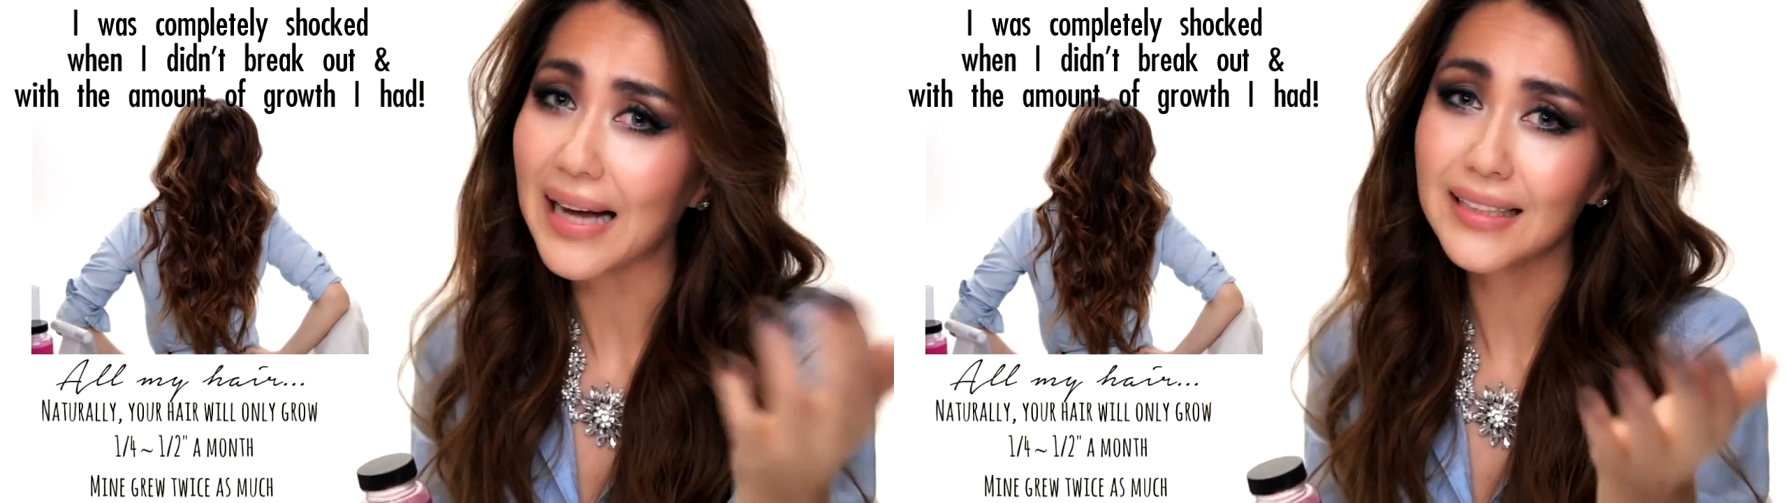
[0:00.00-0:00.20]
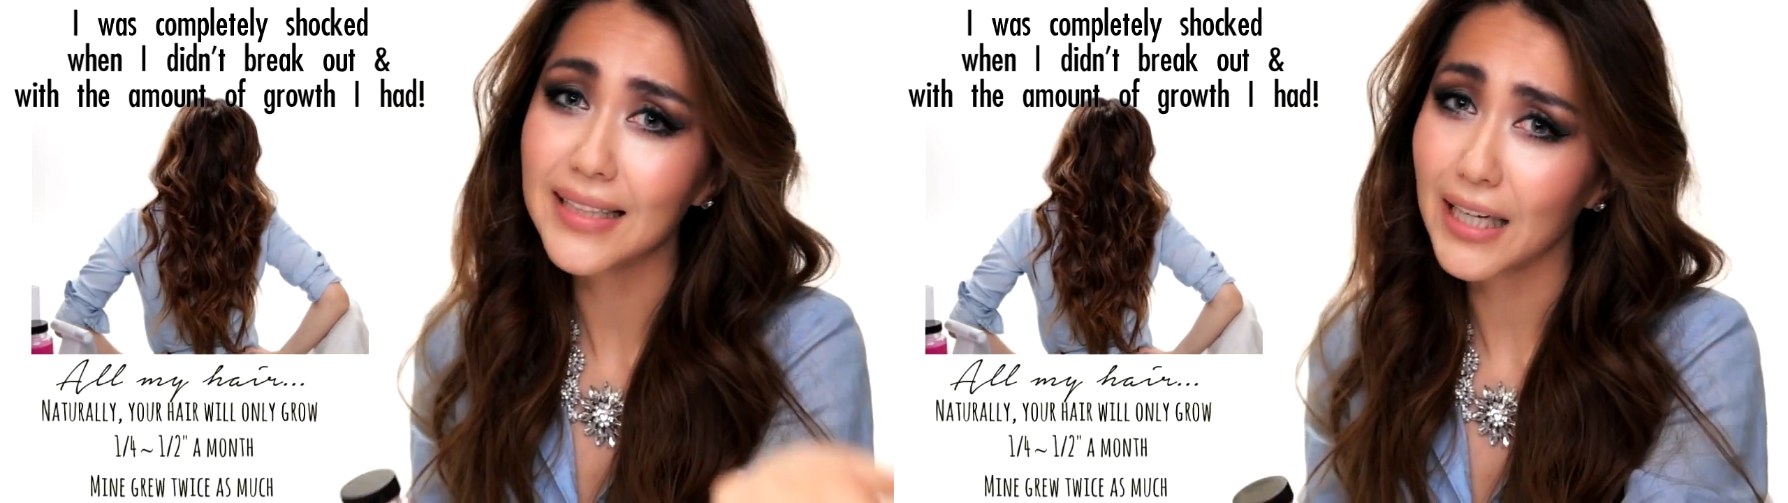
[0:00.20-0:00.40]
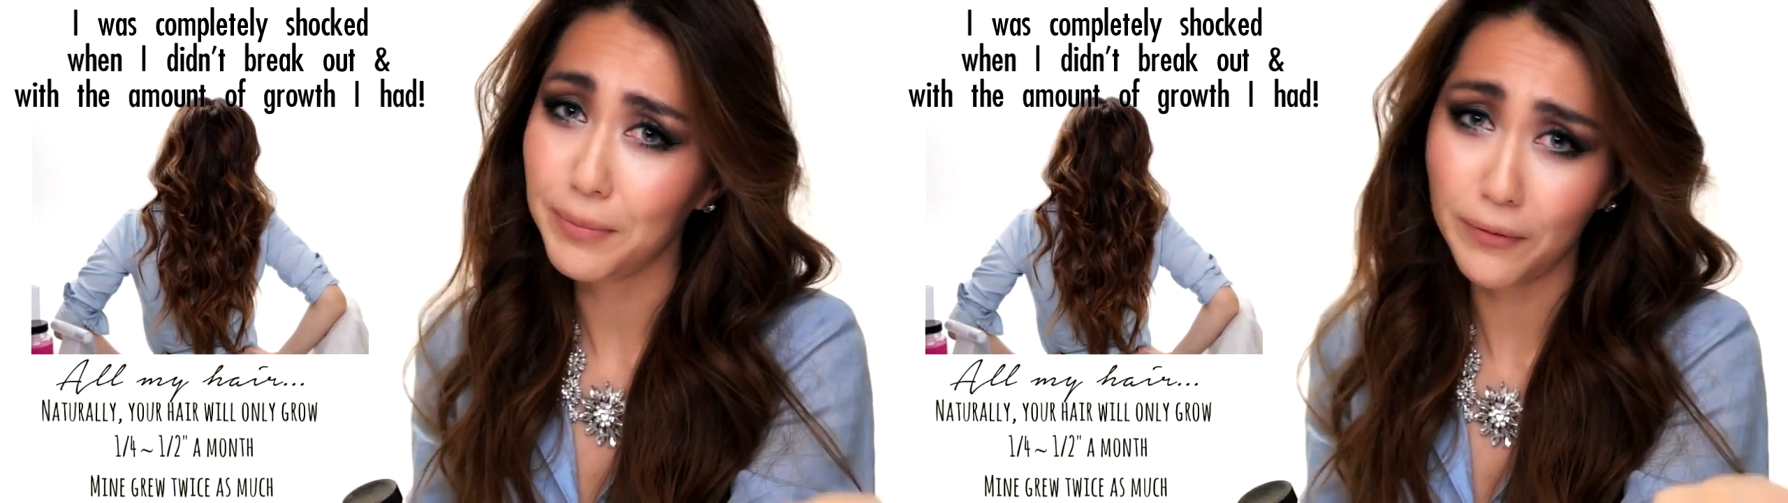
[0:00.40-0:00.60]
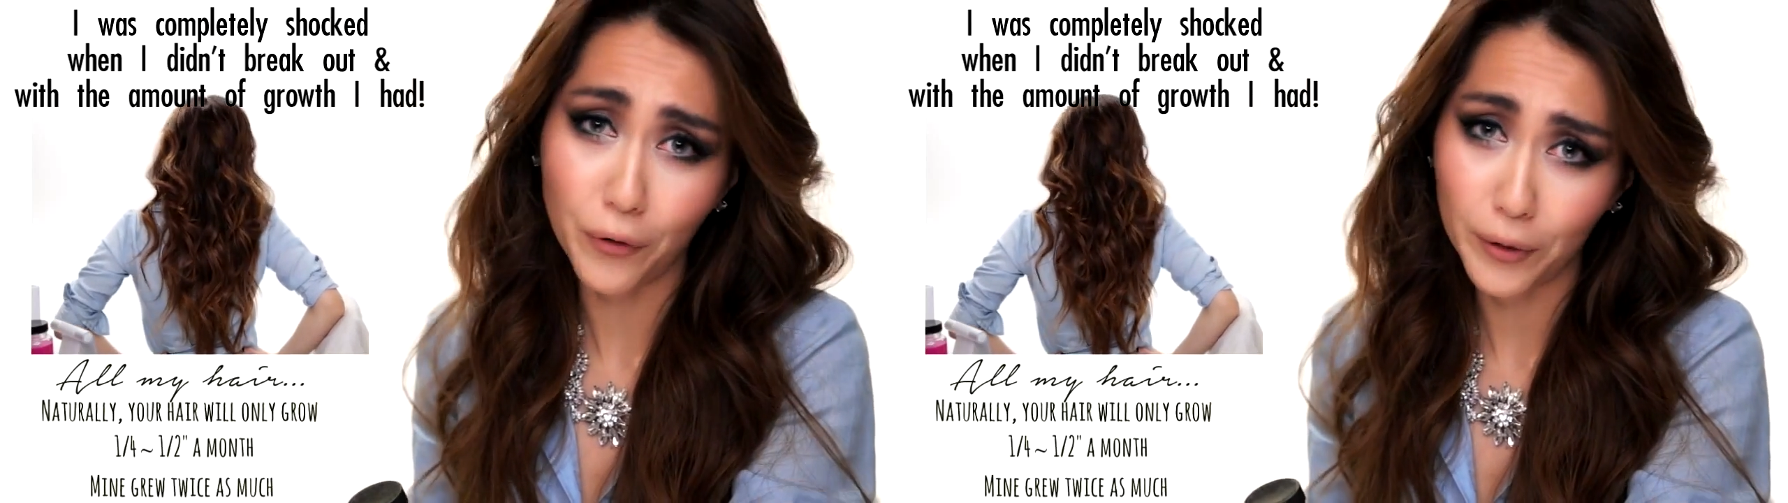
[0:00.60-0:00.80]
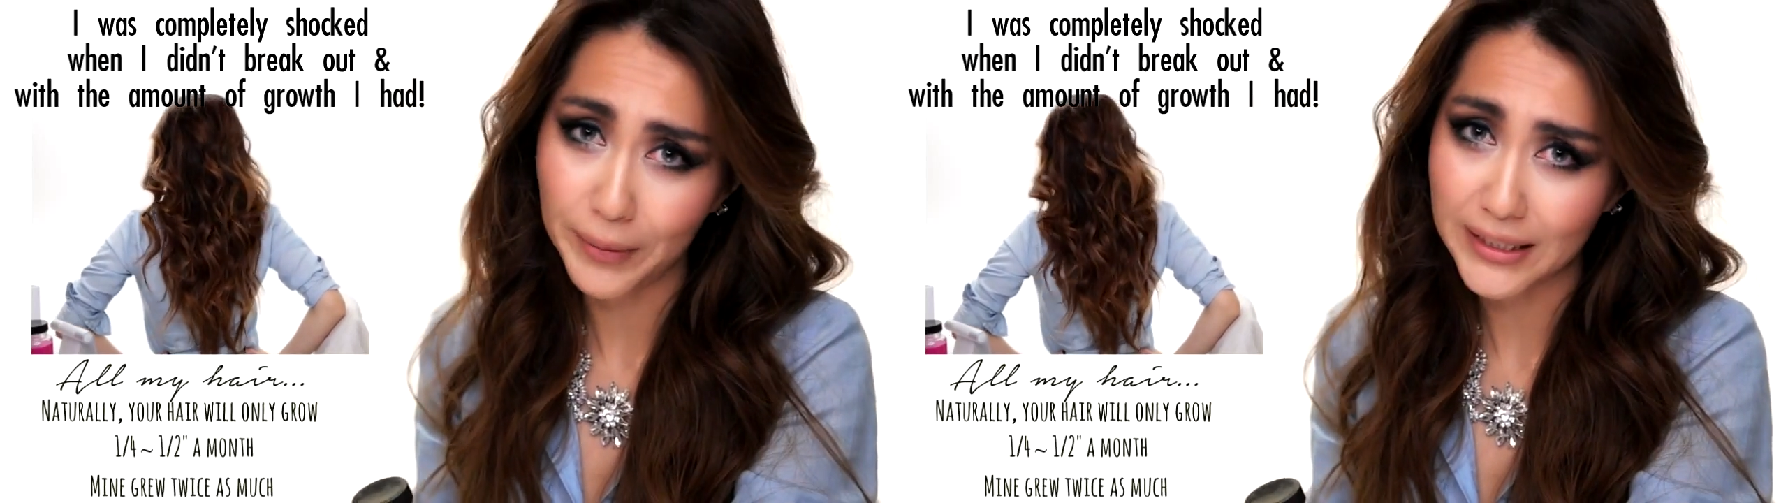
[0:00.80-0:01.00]
I didn't take a
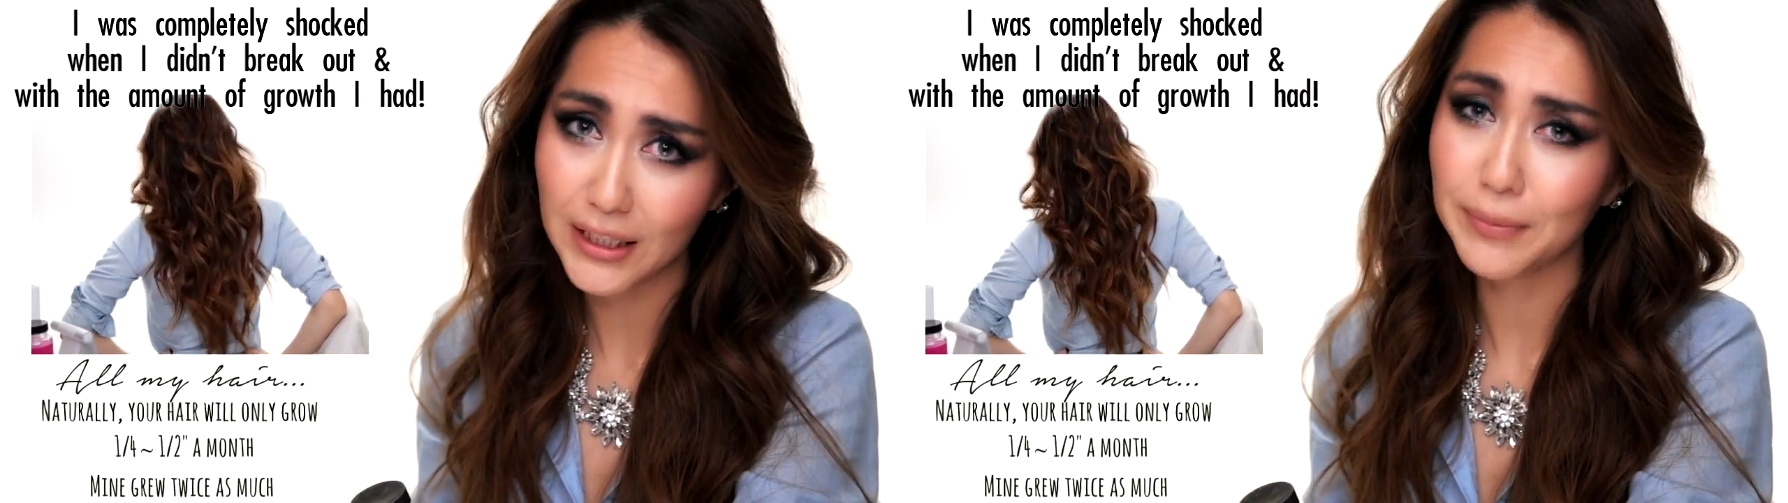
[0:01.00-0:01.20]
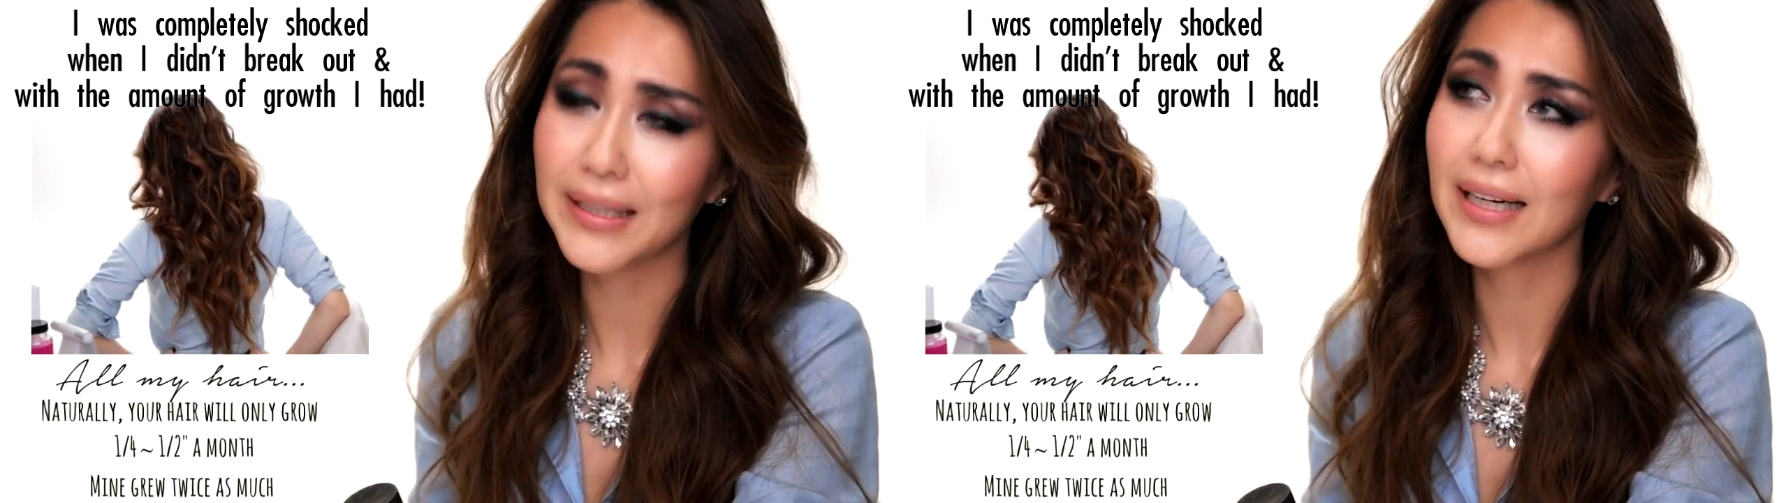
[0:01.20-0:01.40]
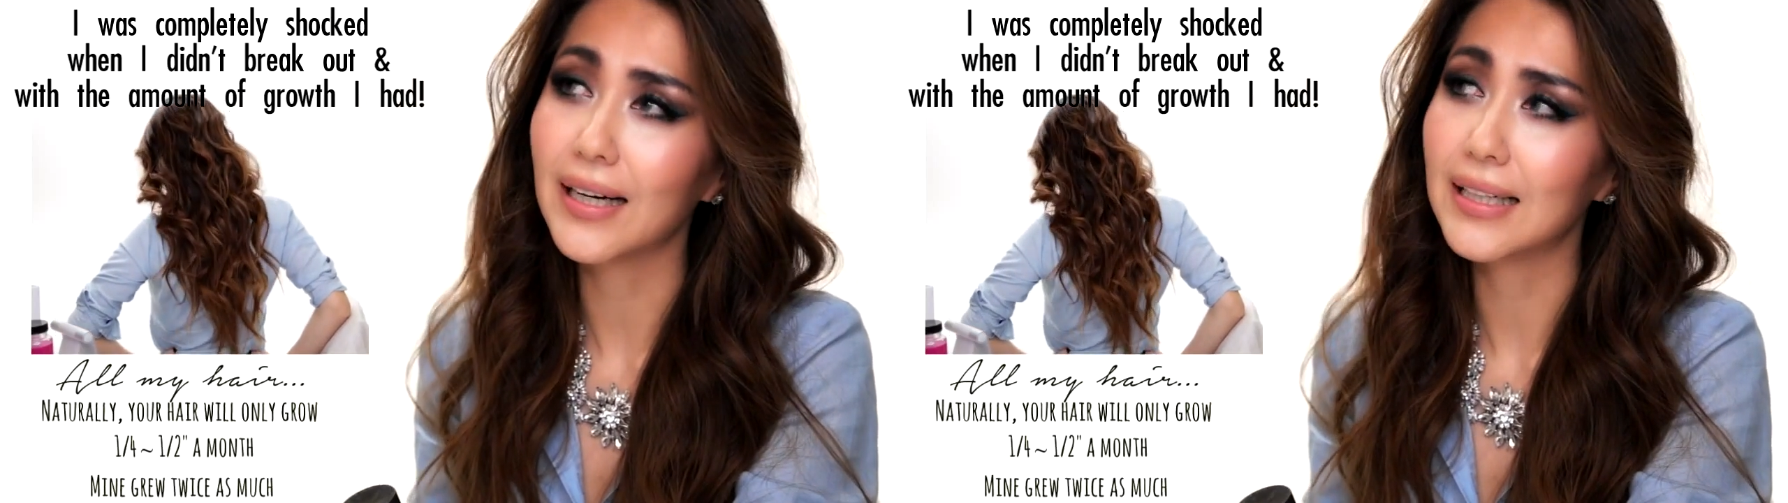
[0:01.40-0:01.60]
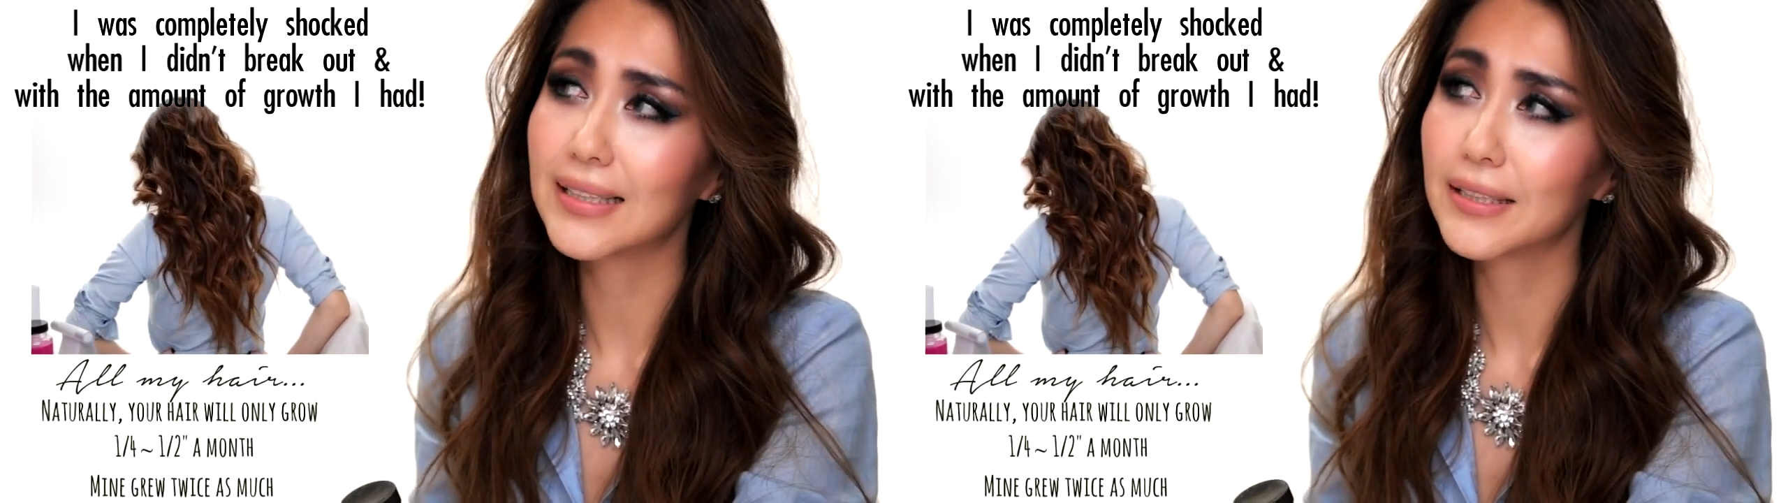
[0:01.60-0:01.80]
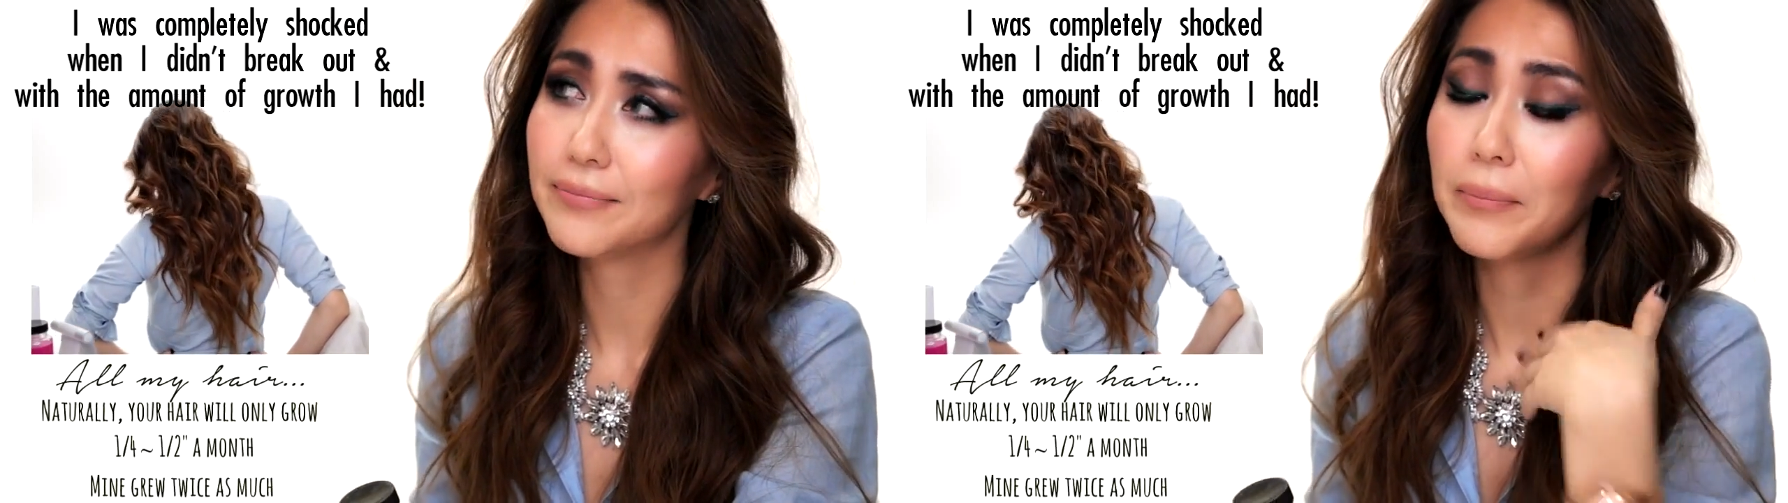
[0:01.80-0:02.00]
before picture because